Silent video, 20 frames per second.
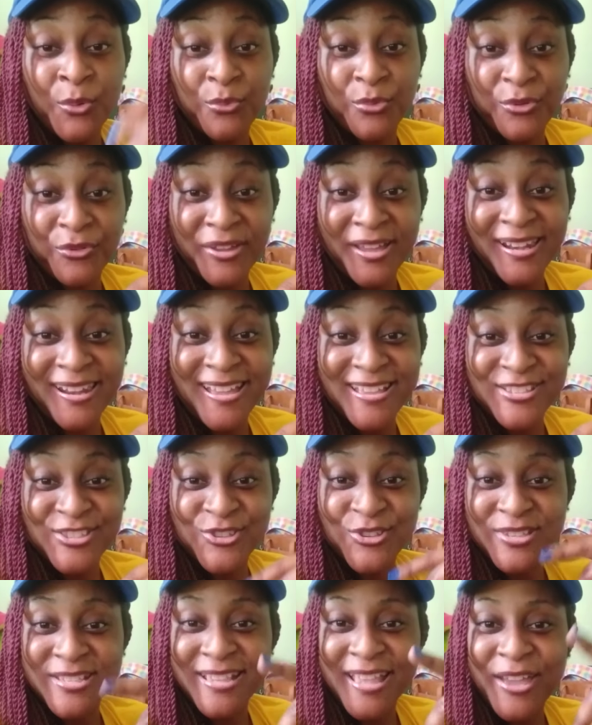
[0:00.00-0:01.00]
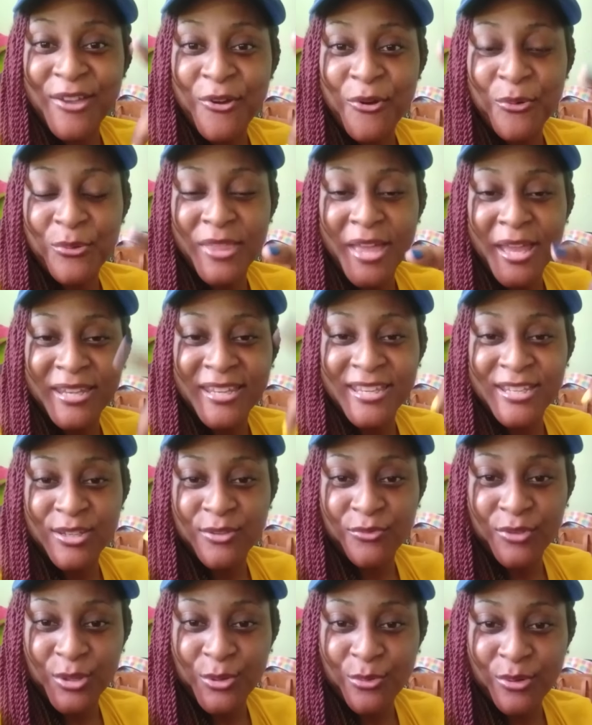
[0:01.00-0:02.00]
we realize just like how that
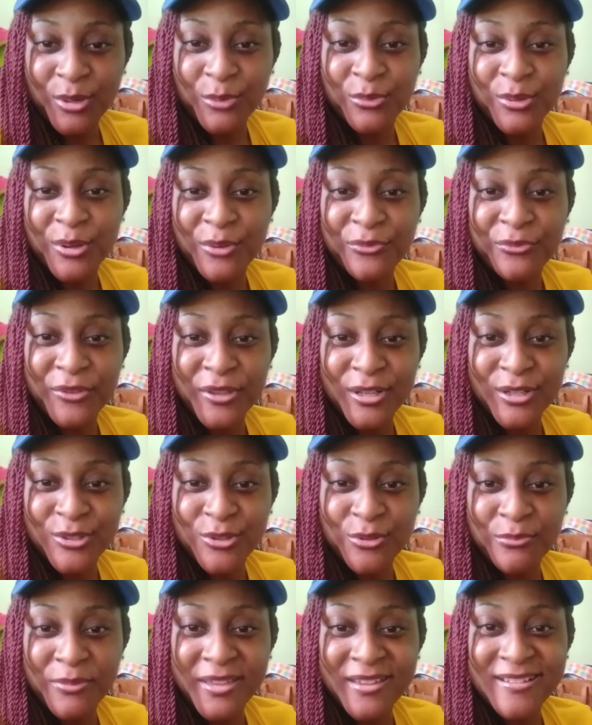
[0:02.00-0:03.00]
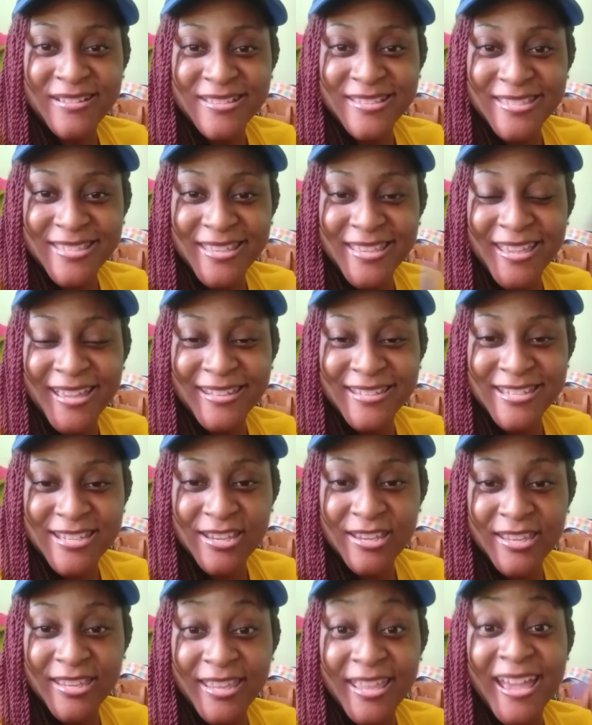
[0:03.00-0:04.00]
individual would have failed you because he
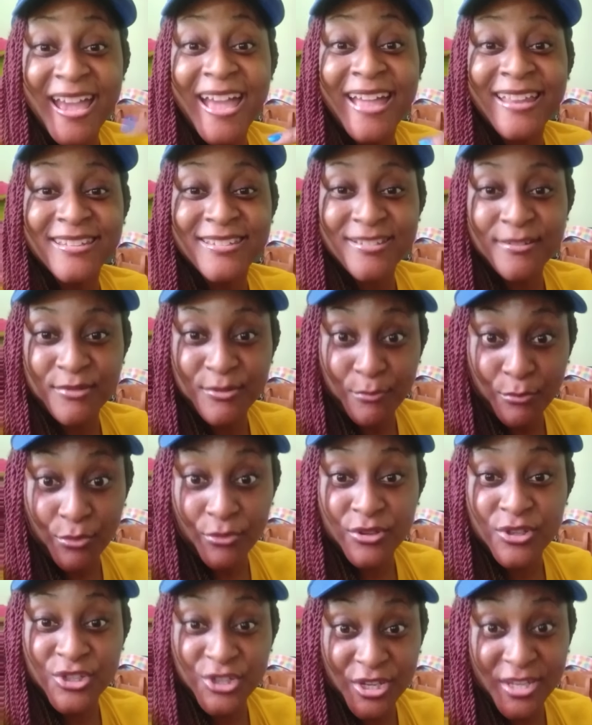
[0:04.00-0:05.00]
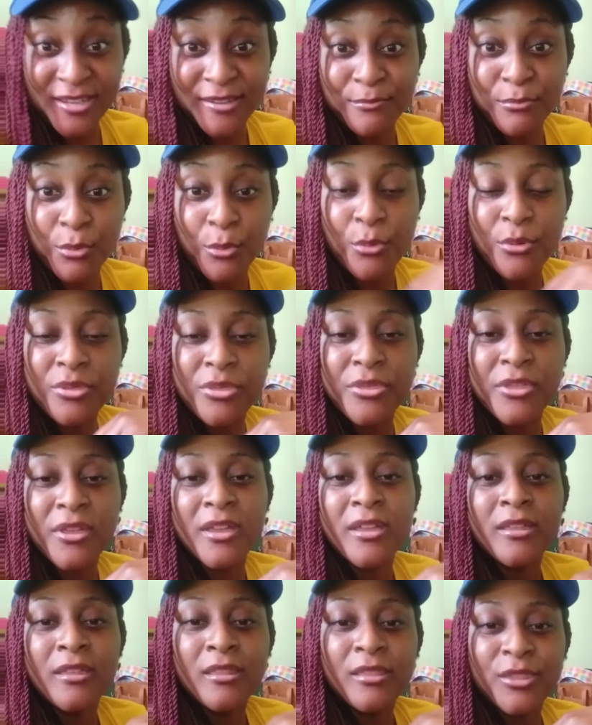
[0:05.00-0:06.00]
and she both,
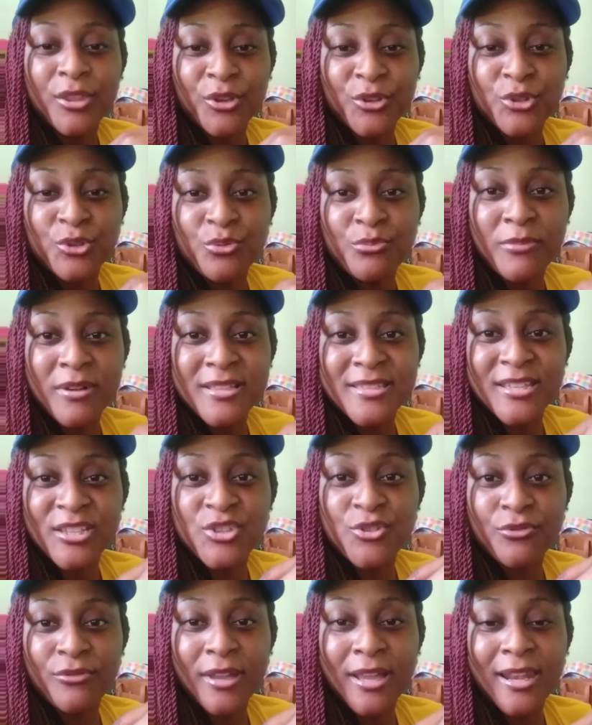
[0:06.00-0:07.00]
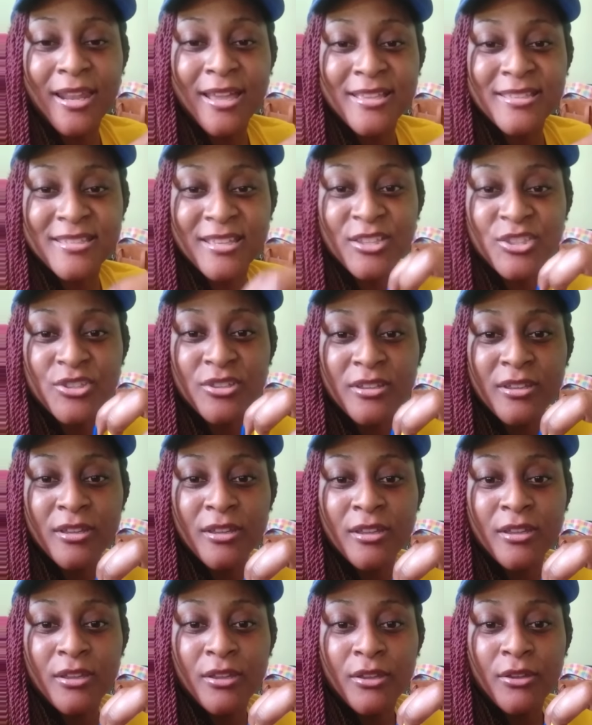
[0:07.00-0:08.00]
they're humans, that you realize that
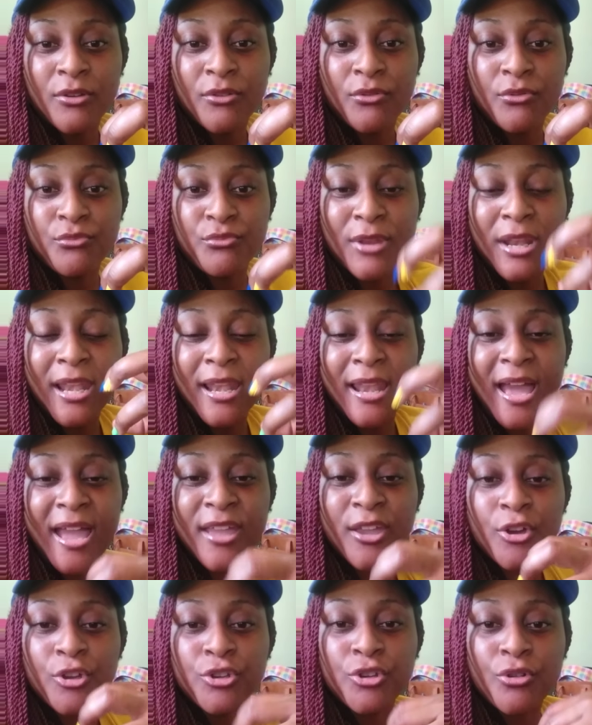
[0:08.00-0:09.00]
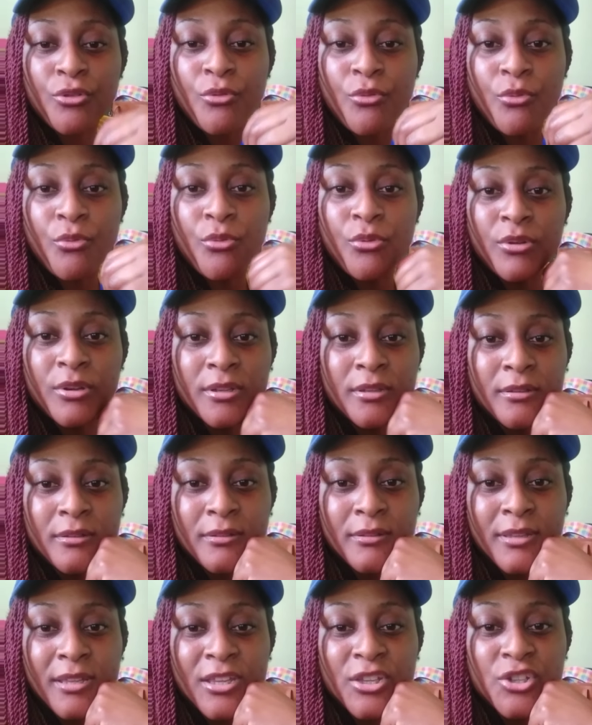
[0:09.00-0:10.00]
relying on your own
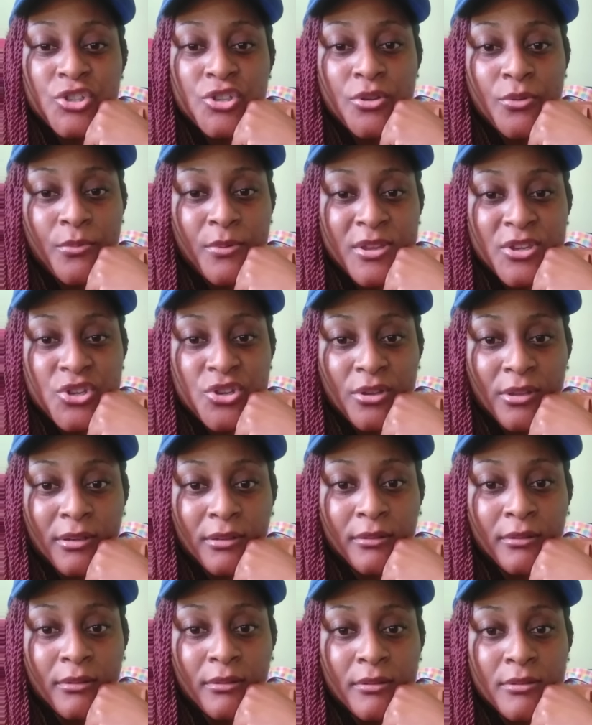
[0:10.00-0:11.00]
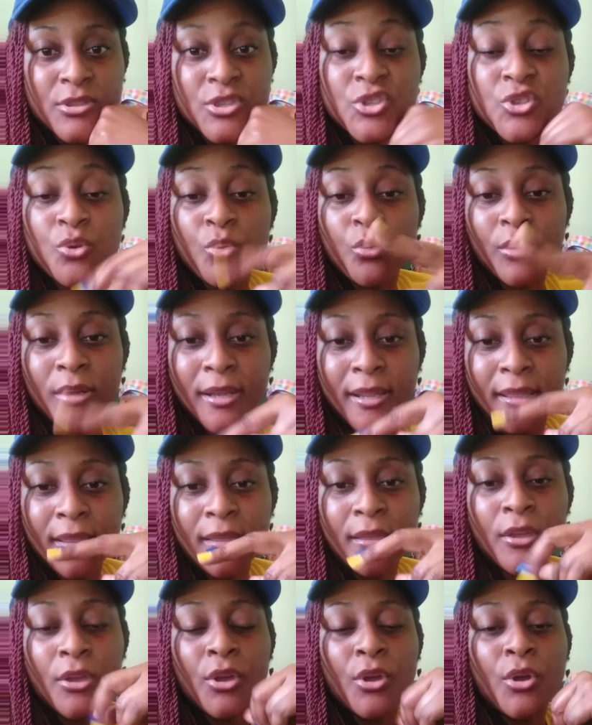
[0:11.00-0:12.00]
intuition
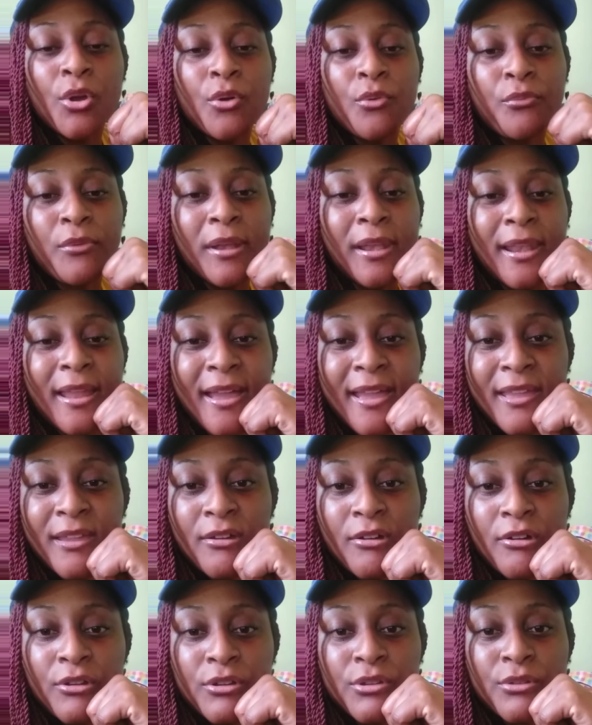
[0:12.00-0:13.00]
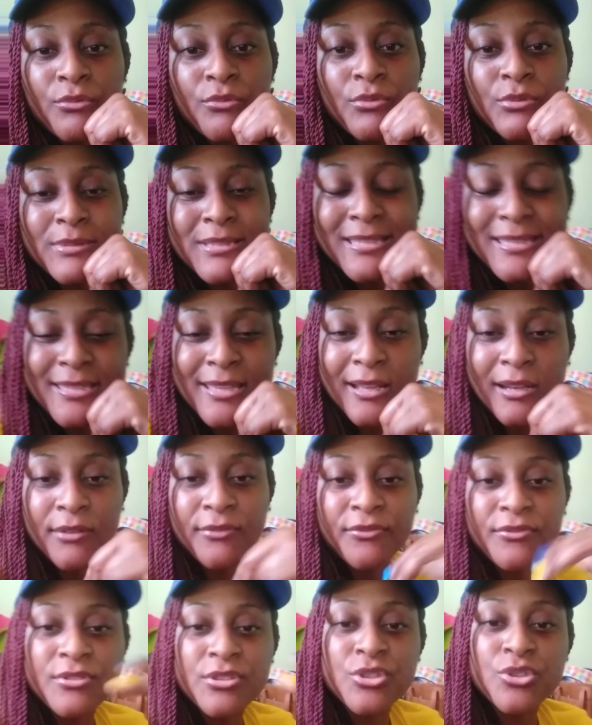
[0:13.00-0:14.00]
solely, relying on your own
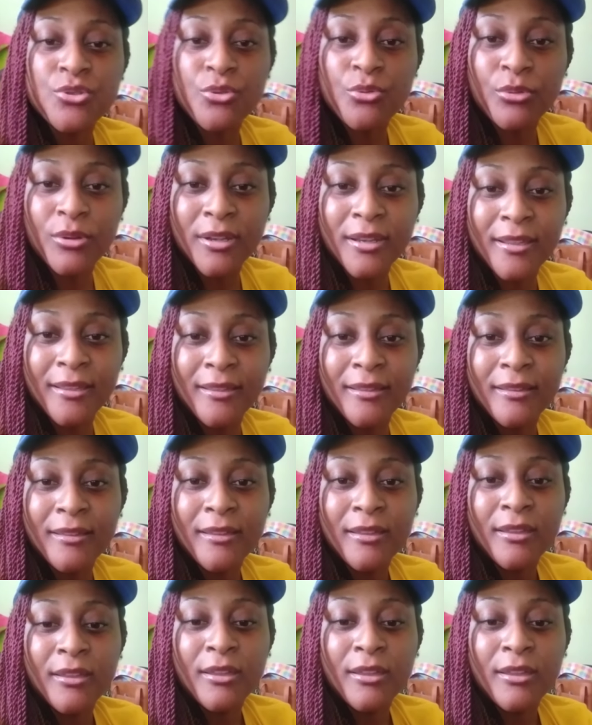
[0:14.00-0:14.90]
self solely,